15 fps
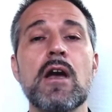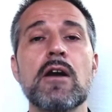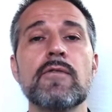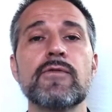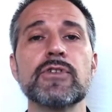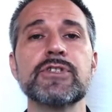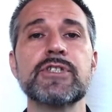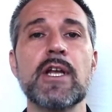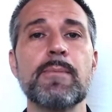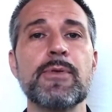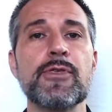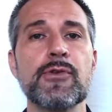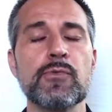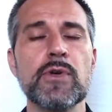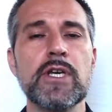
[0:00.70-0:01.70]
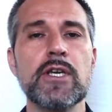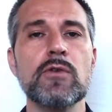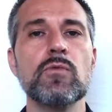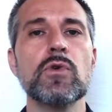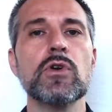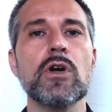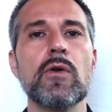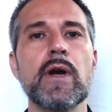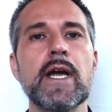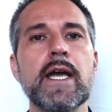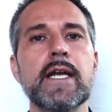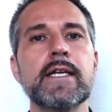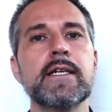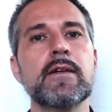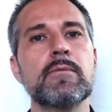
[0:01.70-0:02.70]
For step 3, we'll go ahead
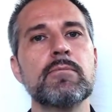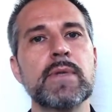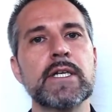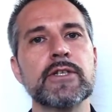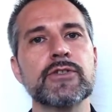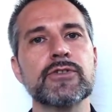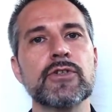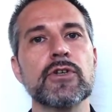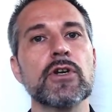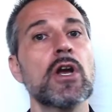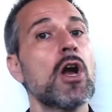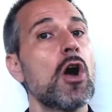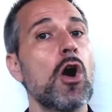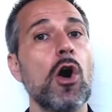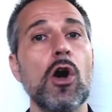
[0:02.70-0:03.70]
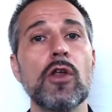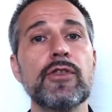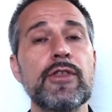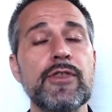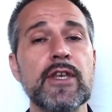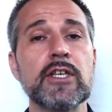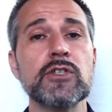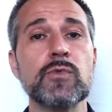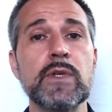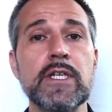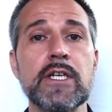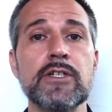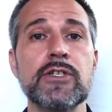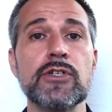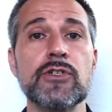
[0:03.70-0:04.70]
and administer all the things we
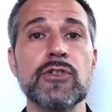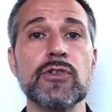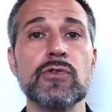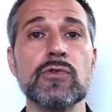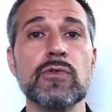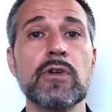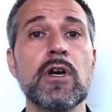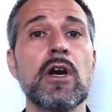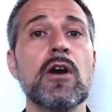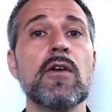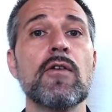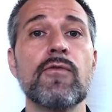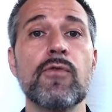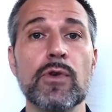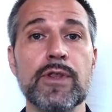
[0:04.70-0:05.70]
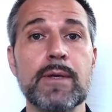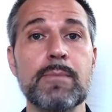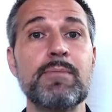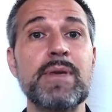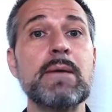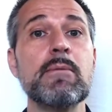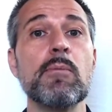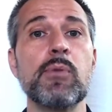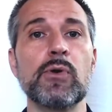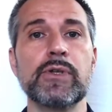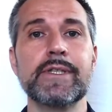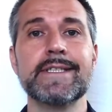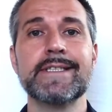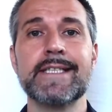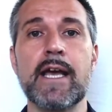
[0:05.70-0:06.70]
need to do for the Beamable
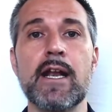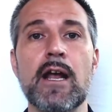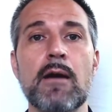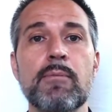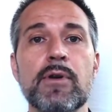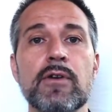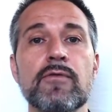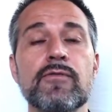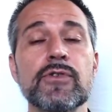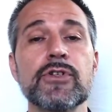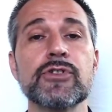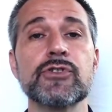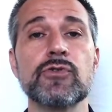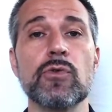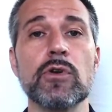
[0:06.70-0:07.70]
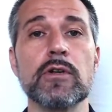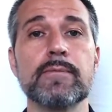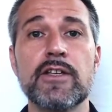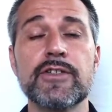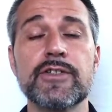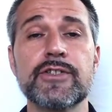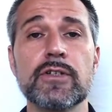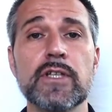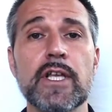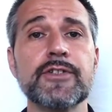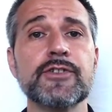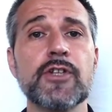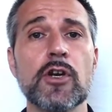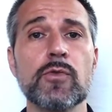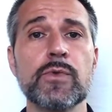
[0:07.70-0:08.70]
setup for the store. So let's
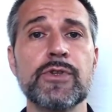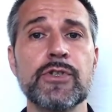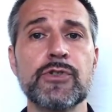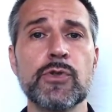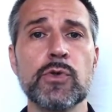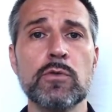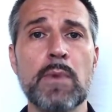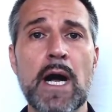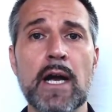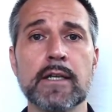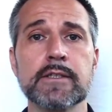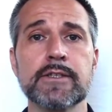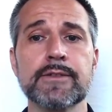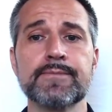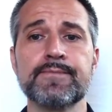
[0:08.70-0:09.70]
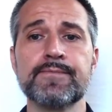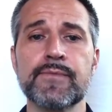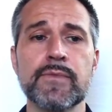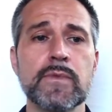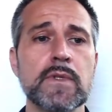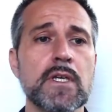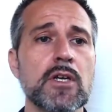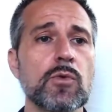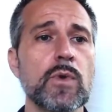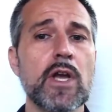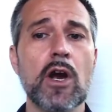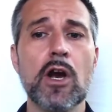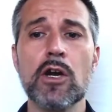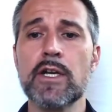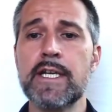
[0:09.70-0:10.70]
start with the toolbox. Here we
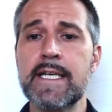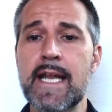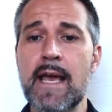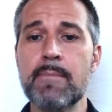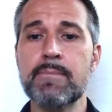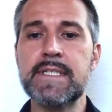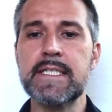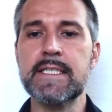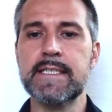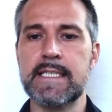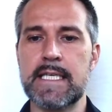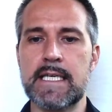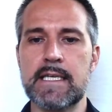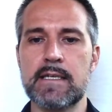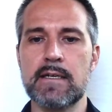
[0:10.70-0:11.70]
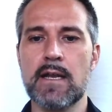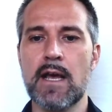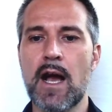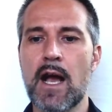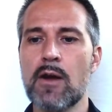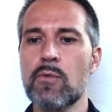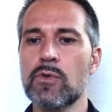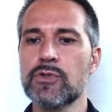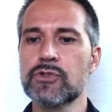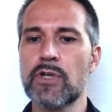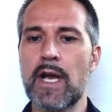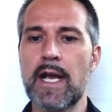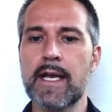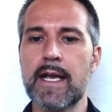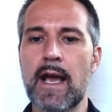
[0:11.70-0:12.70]
are in an empty scene. I will
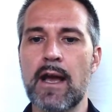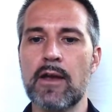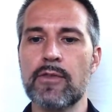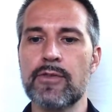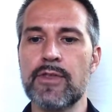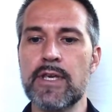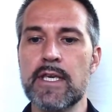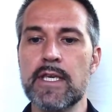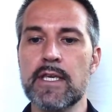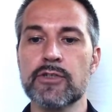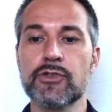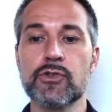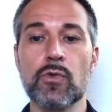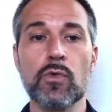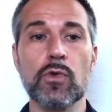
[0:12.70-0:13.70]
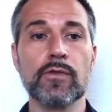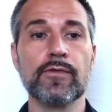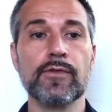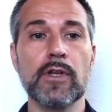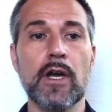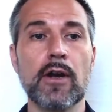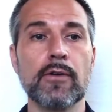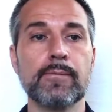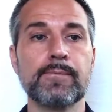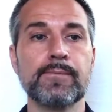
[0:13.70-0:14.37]
drag out the store flow.